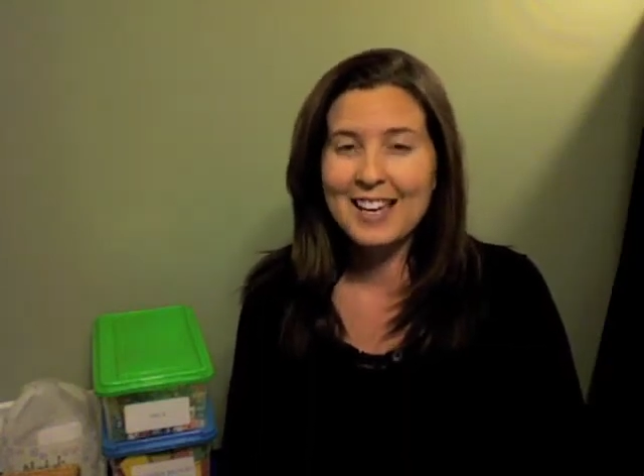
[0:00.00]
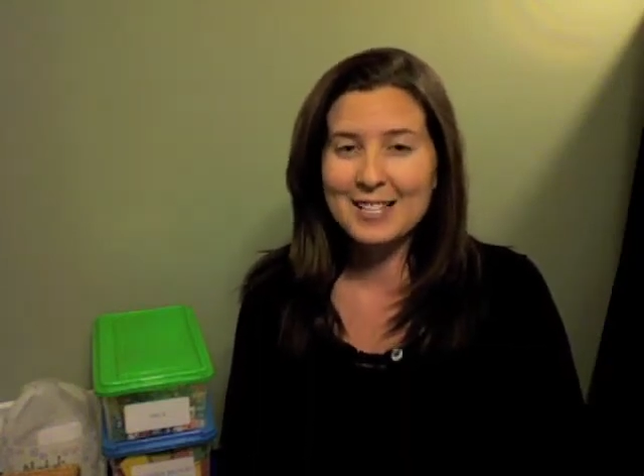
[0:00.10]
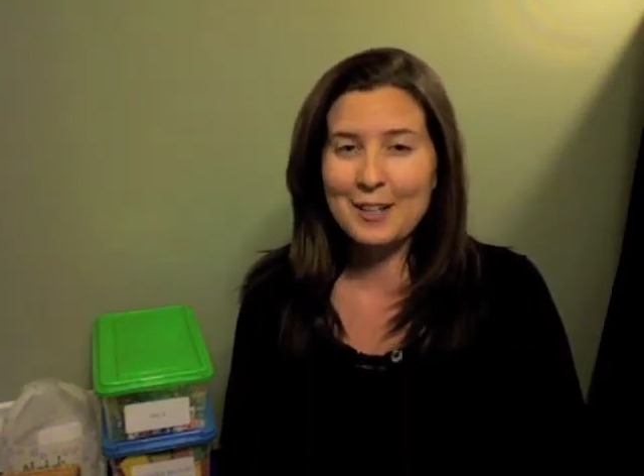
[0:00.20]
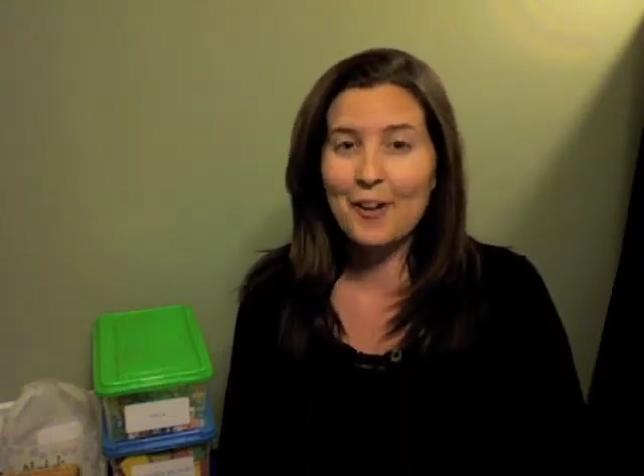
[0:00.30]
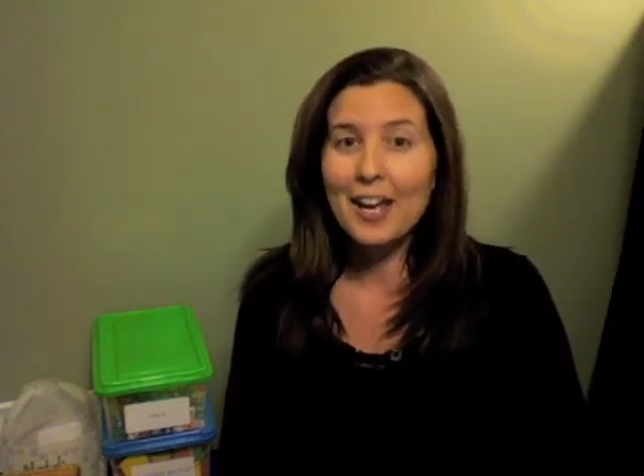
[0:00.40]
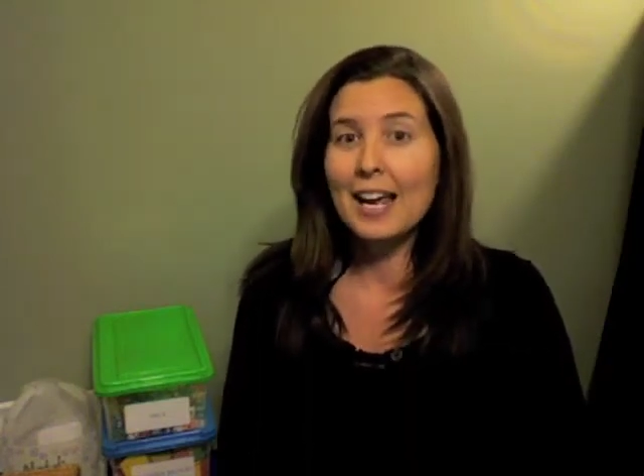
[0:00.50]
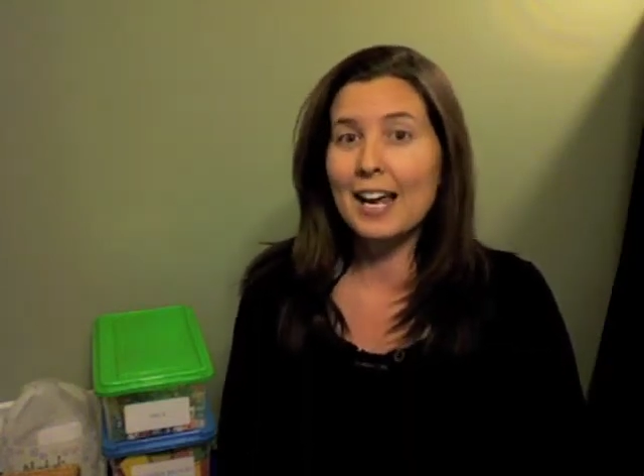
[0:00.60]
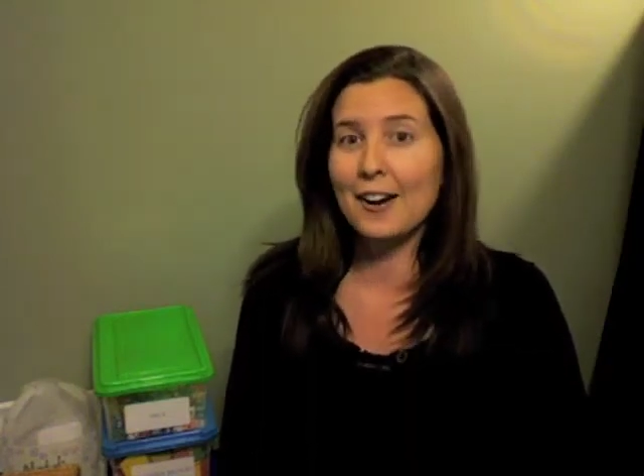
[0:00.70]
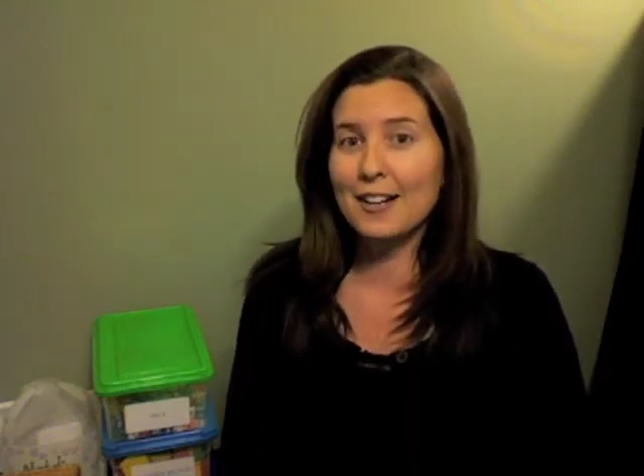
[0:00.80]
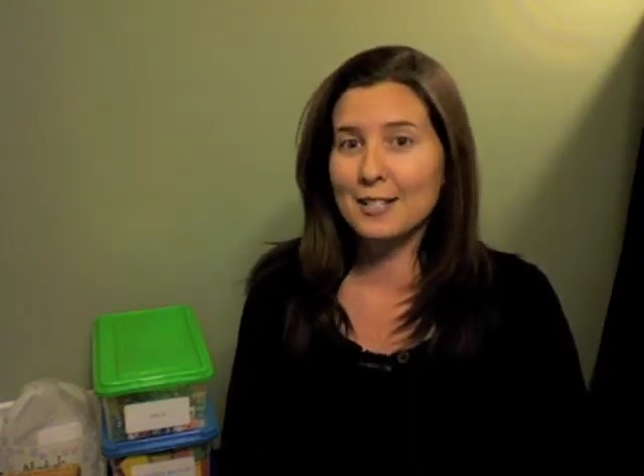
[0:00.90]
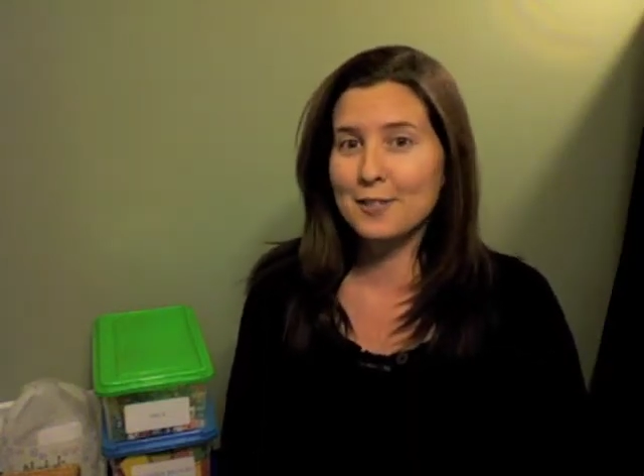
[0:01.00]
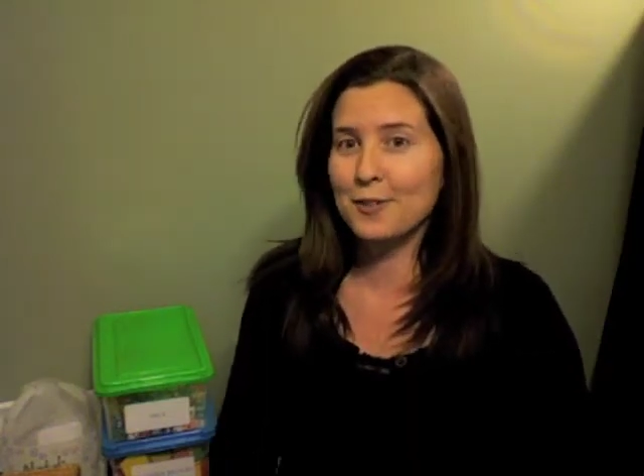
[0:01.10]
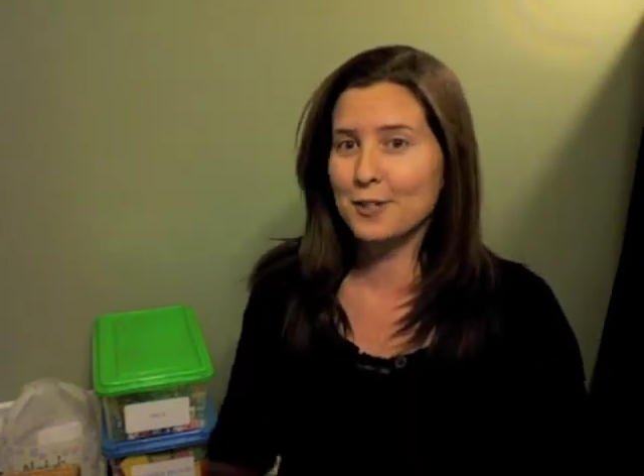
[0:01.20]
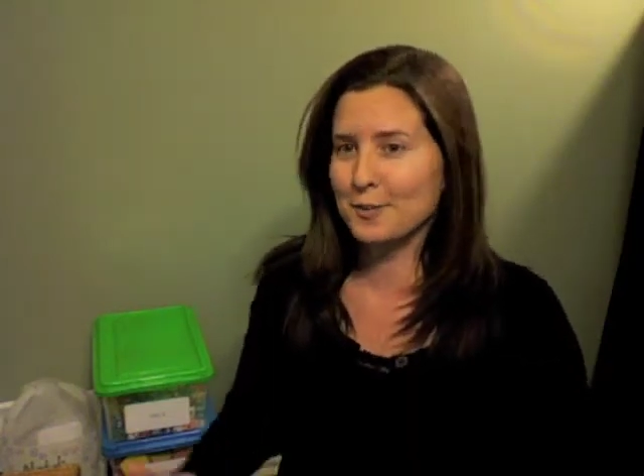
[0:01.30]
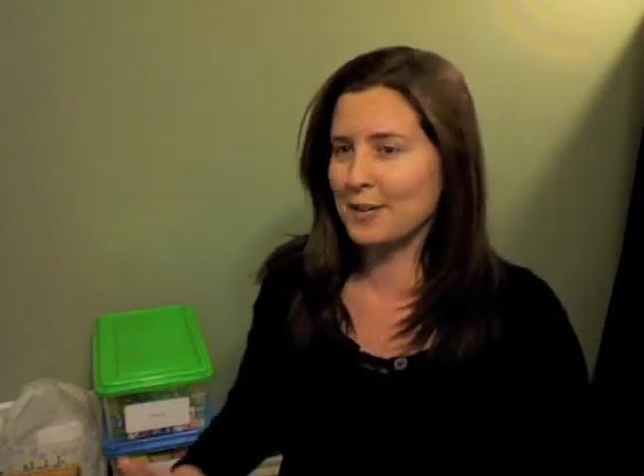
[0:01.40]
So here is the
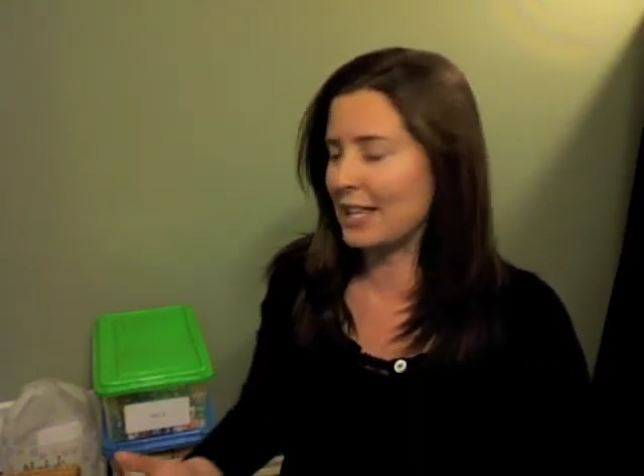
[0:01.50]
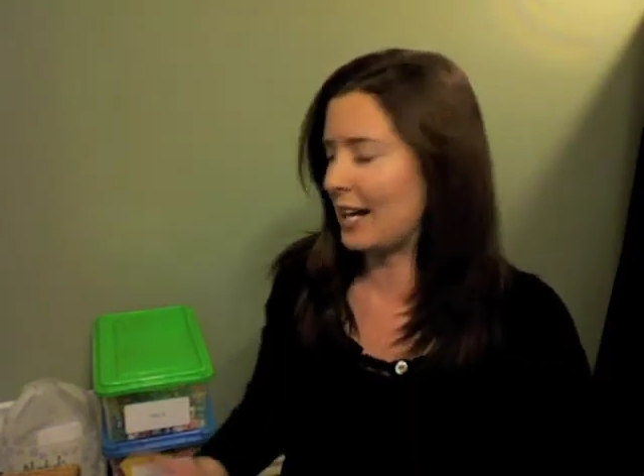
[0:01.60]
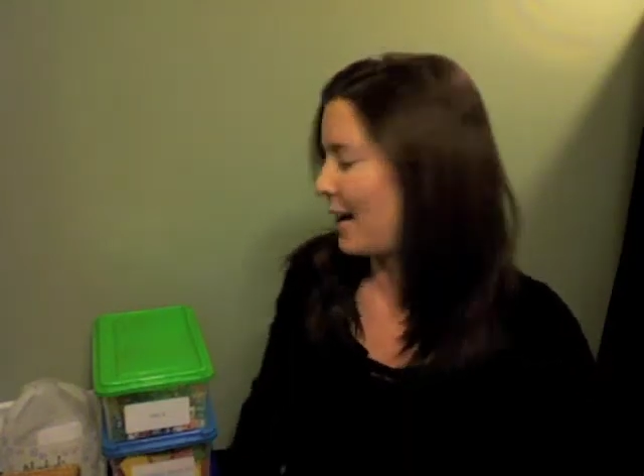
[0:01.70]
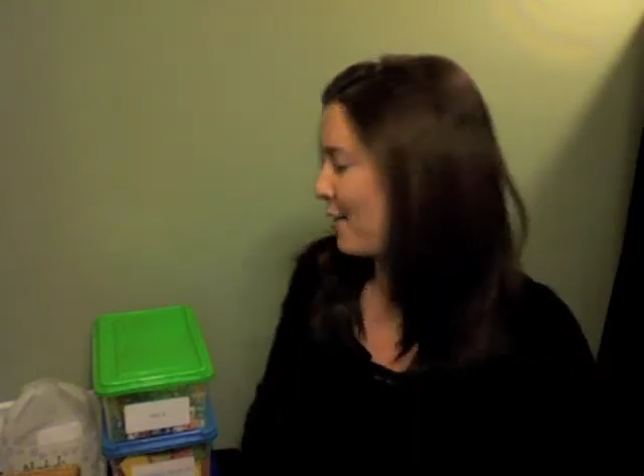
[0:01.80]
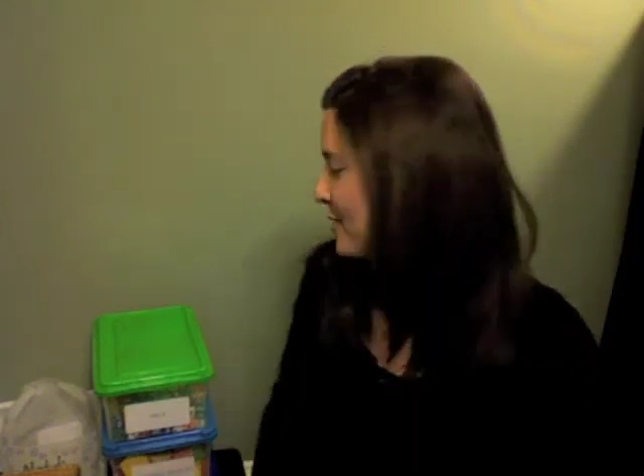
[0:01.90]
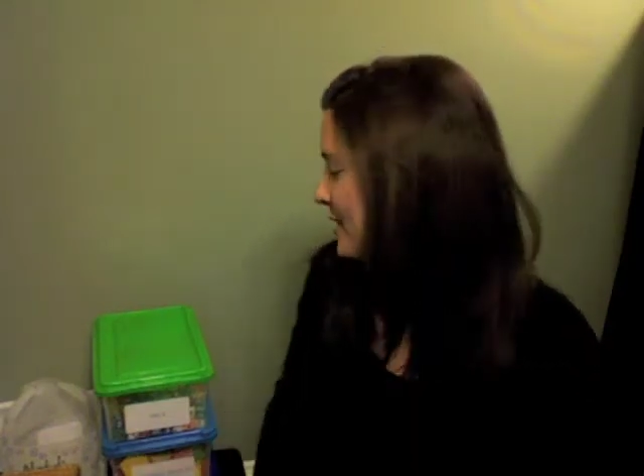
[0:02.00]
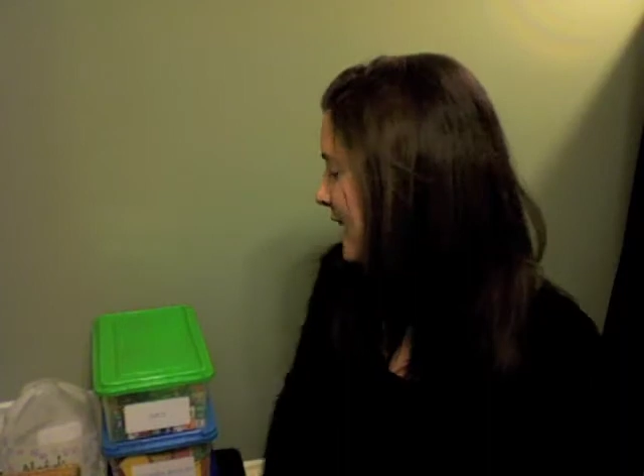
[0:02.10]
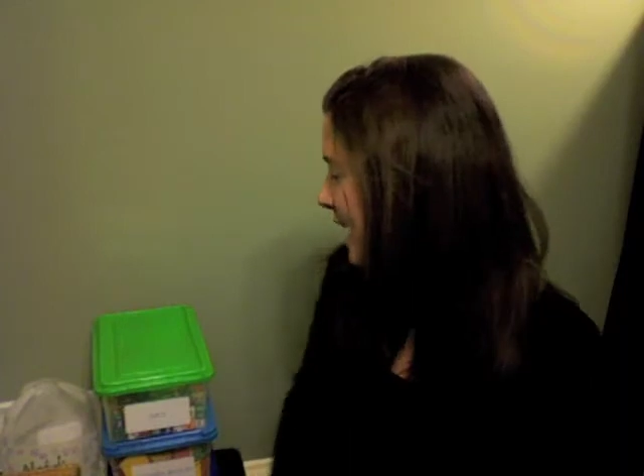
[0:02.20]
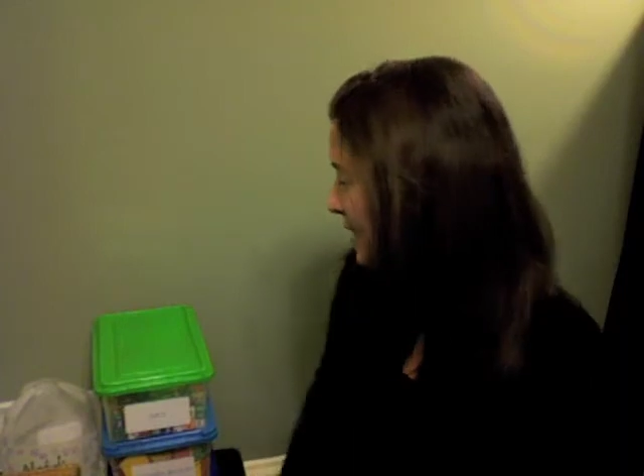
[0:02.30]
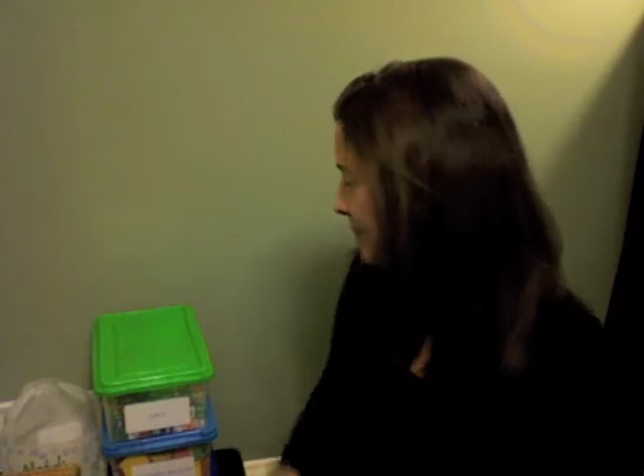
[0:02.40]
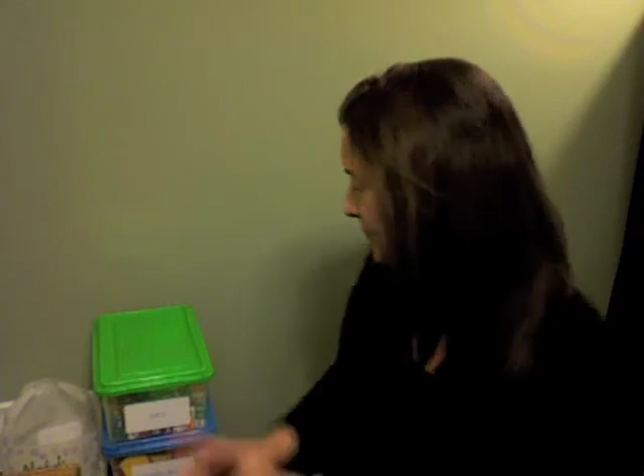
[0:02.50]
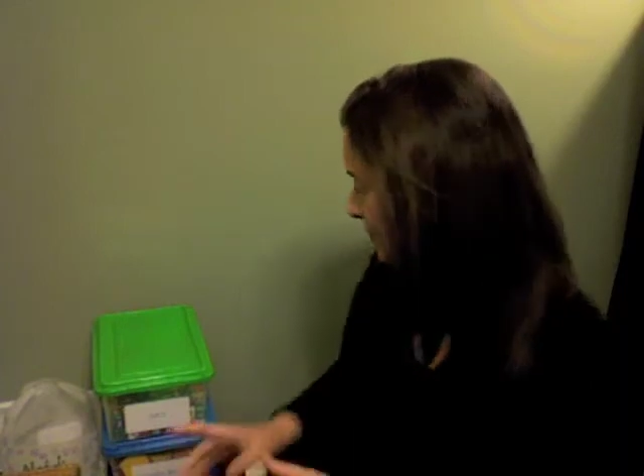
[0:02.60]
first one that I have for today.